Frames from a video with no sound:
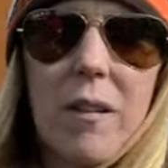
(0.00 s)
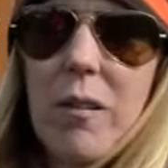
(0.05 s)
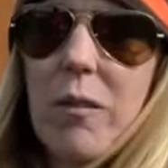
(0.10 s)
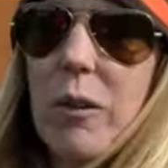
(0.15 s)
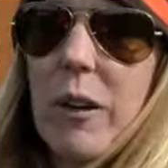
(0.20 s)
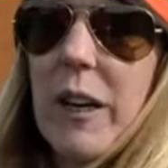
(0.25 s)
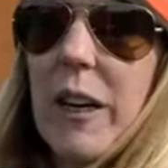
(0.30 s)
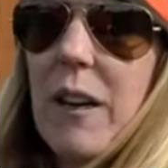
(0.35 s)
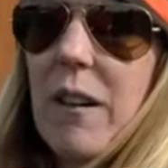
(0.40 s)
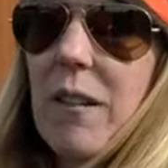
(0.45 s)

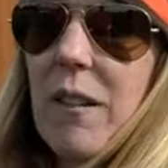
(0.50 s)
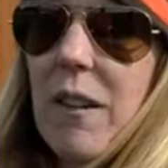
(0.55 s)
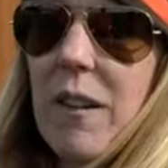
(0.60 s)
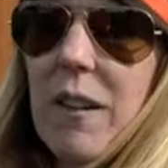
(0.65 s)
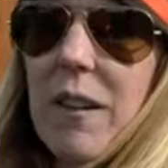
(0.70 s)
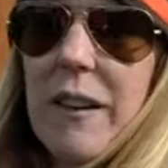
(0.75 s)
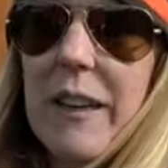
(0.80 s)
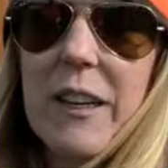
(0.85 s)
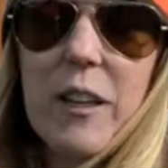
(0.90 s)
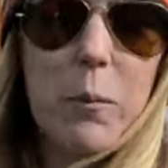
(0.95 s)
three?
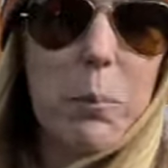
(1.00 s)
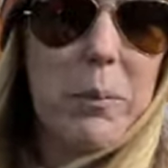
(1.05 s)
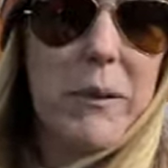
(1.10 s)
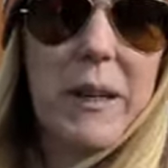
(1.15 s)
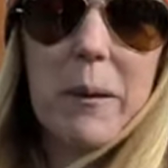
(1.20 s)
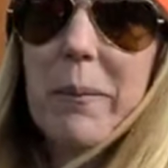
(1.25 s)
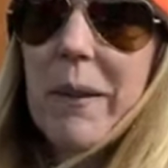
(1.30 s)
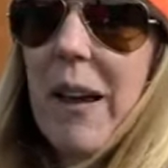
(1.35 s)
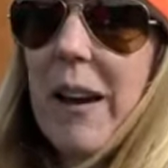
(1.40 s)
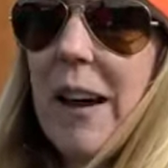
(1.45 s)
Can you
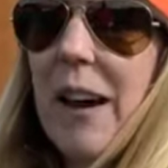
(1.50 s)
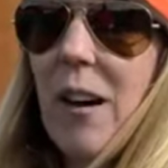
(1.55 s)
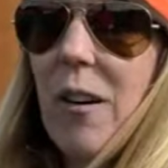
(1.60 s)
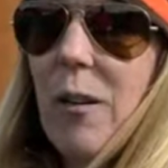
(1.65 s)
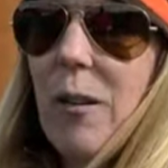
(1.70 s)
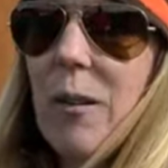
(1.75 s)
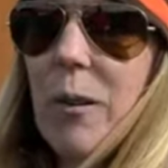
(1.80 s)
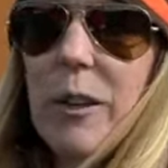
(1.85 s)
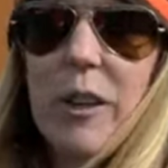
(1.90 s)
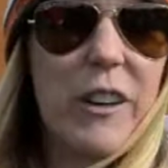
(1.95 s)
bleep that
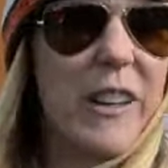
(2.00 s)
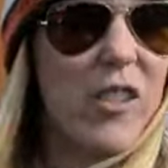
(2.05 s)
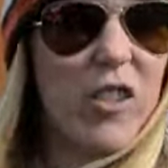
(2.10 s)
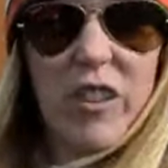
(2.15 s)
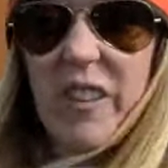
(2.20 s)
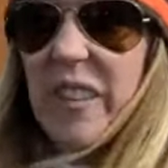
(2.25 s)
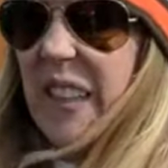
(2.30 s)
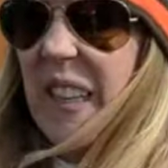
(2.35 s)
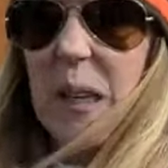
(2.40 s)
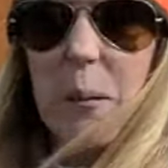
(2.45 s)
out? Or you can
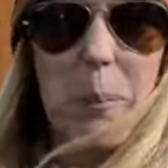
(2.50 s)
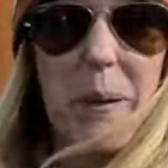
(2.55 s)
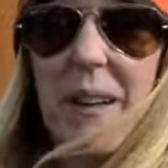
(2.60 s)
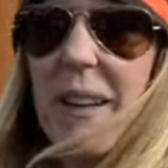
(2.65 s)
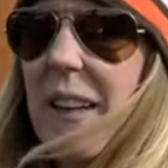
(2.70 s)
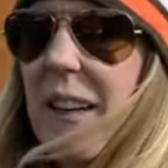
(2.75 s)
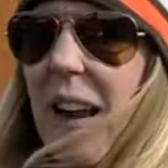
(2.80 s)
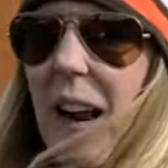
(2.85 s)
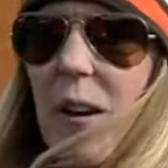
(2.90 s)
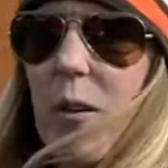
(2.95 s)
just keep it
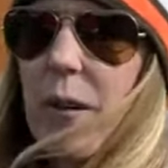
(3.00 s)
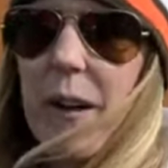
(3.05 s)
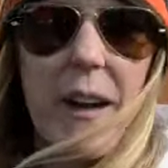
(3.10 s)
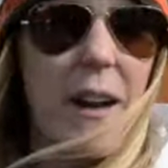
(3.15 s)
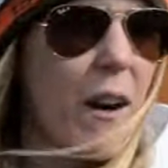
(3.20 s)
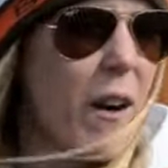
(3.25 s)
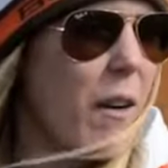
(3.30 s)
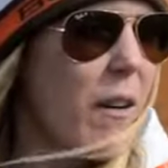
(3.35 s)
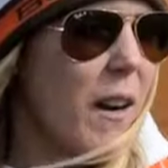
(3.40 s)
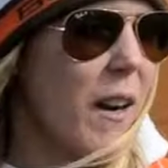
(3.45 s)
in. I don't
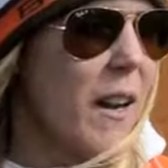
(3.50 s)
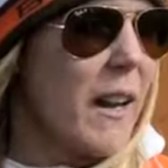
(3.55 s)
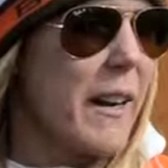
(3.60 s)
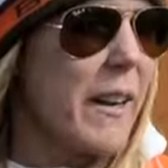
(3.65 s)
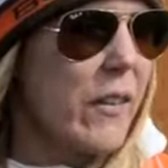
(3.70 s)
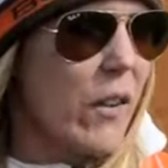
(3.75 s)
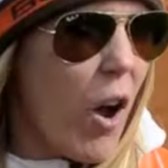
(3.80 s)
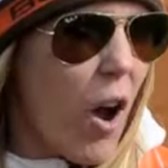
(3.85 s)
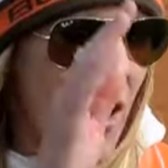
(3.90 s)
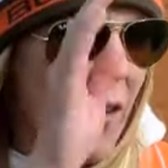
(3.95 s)
care.
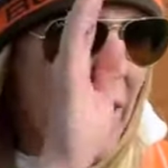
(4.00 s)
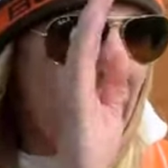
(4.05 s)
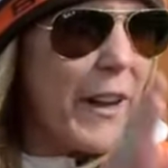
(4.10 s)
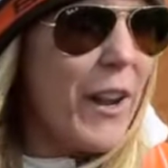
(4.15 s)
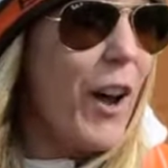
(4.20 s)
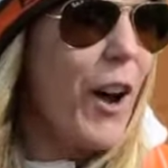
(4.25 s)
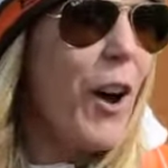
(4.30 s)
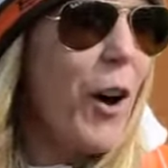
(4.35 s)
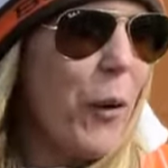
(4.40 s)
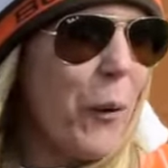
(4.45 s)
Because all I
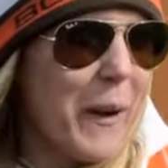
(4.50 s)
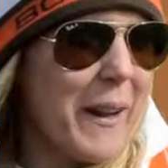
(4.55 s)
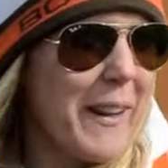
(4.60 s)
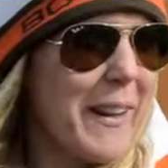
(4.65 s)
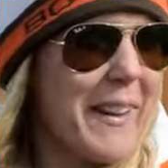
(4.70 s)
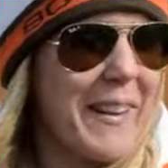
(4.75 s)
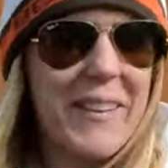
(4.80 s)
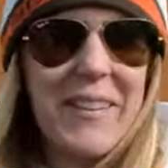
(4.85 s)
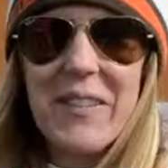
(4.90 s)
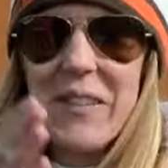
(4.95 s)
know
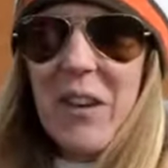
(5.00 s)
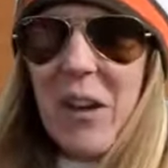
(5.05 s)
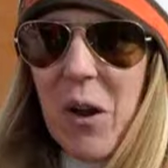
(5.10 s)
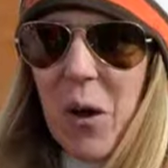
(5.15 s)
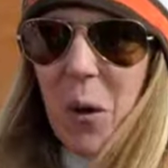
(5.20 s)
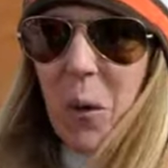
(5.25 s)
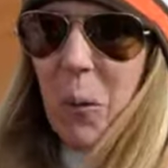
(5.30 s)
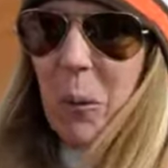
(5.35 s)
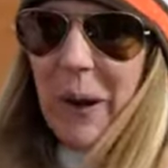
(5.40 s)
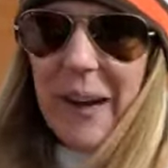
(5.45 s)
is
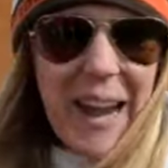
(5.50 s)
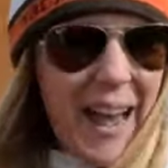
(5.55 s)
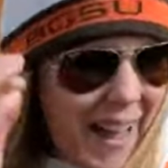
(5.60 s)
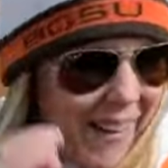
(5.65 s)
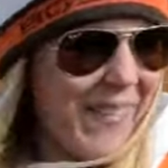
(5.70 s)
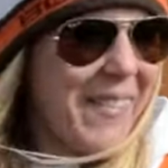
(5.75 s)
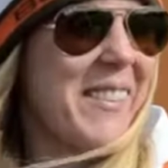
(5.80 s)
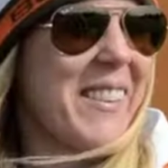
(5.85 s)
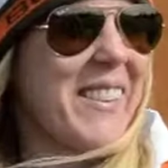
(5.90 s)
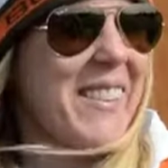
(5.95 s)
we
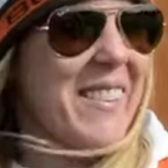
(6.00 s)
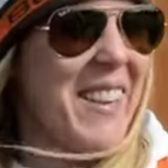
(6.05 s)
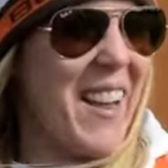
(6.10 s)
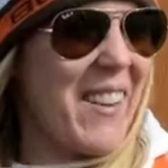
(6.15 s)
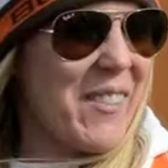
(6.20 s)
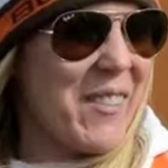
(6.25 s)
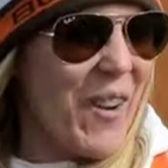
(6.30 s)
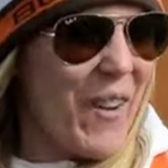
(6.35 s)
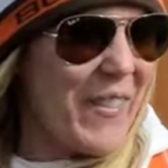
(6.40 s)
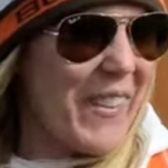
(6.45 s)
had
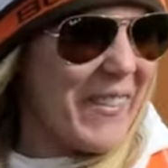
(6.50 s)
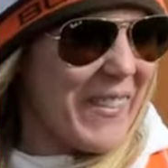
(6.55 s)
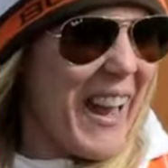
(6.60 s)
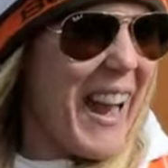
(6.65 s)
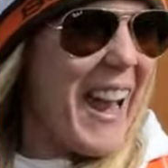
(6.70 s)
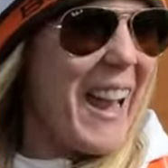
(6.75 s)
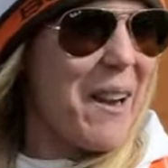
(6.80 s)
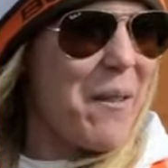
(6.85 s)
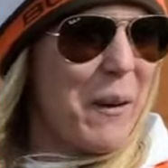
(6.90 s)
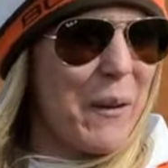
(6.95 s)
success on the
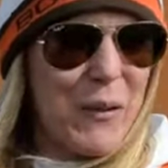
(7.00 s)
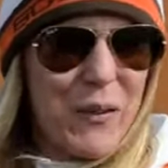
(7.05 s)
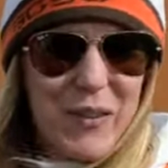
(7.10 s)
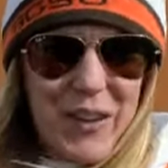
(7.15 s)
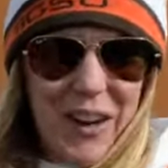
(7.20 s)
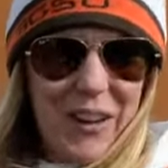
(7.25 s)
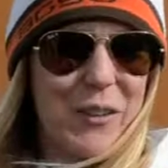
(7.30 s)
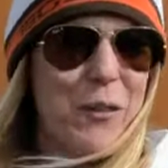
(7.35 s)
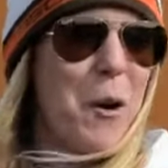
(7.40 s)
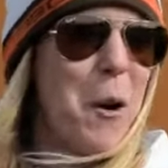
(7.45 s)
day. We
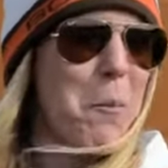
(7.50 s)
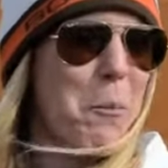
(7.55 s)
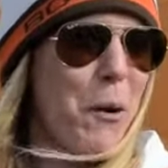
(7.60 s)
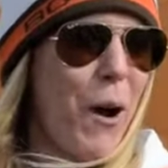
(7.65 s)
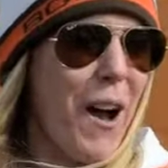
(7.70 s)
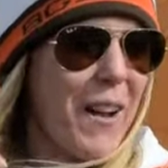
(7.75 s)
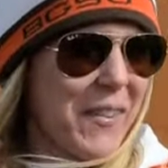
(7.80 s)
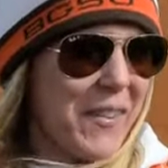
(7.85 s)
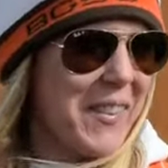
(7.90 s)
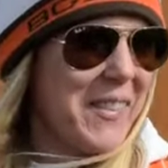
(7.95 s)
stuck to our
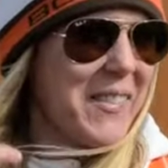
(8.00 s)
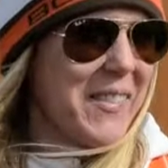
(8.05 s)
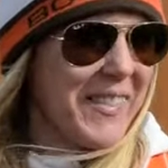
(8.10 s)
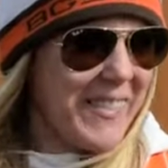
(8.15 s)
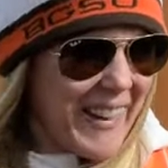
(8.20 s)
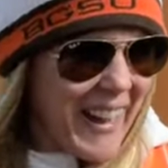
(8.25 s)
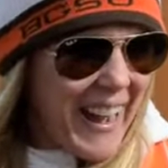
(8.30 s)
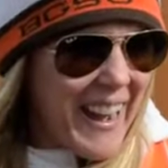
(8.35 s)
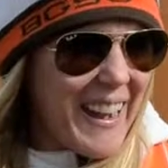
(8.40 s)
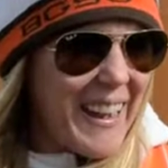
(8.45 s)
process
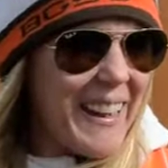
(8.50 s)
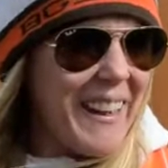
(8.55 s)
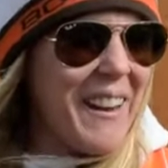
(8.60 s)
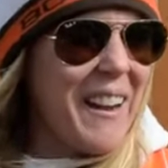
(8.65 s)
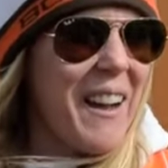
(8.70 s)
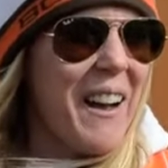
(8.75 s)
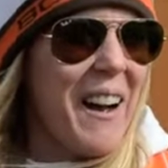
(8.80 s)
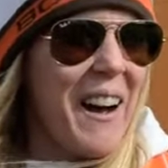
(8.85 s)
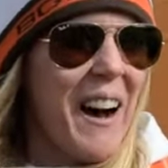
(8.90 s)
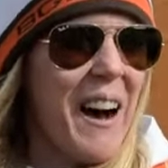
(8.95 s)
today.
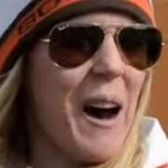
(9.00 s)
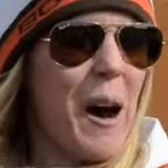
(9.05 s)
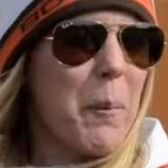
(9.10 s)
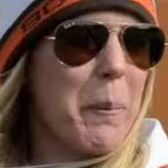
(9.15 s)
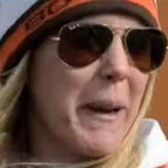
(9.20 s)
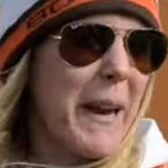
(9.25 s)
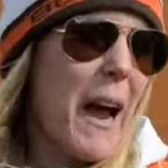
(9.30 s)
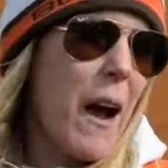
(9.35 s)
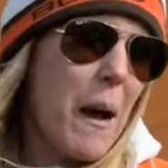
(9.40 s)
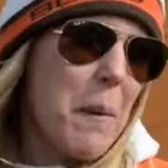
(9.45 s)

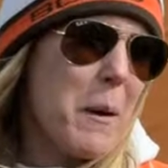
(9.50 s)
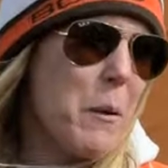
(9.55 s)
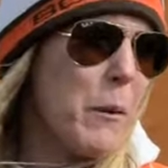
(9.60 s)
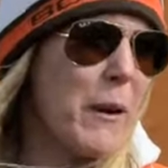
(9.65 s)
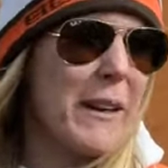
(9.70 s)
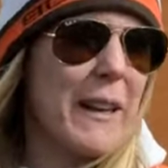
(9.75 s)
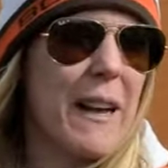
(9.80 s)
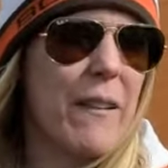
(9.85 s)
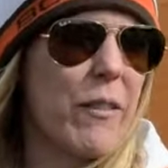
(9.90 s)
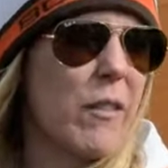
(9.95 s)

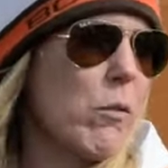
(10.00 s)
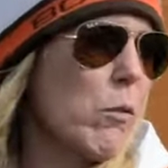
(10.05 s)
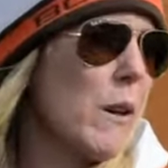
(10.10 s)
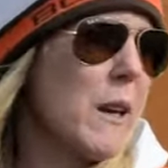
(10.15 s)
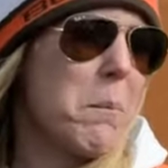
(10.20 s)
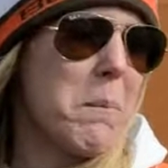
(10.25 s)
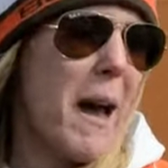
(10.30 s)
We have three